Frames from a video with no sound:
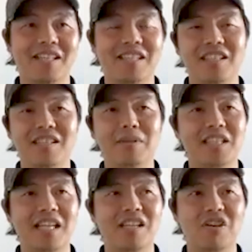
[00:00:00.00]
He
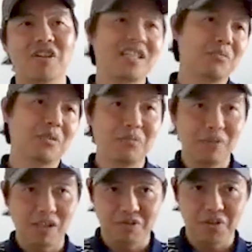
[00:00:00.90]
basically connected with
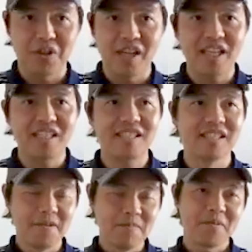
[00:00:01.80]
one of your guys.
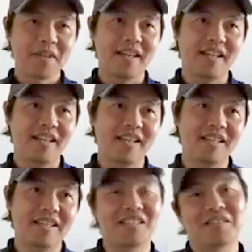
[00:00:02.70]
And
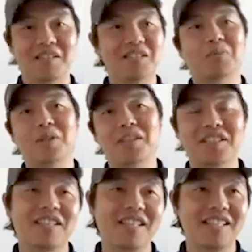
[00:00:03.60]
then that's where it
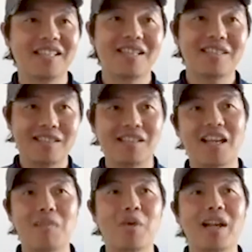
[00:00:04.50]
started. And that's the
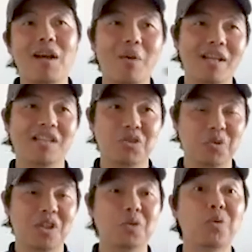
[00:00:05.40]
time when I wanted
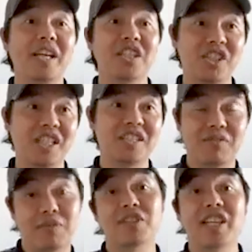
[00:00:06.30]
to do an exchange, the
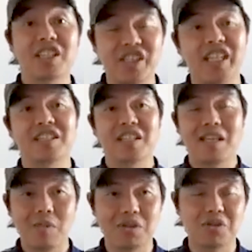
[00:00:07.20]
first exchange that
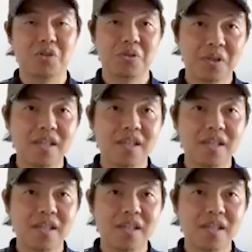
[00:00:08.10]
I wanted to do.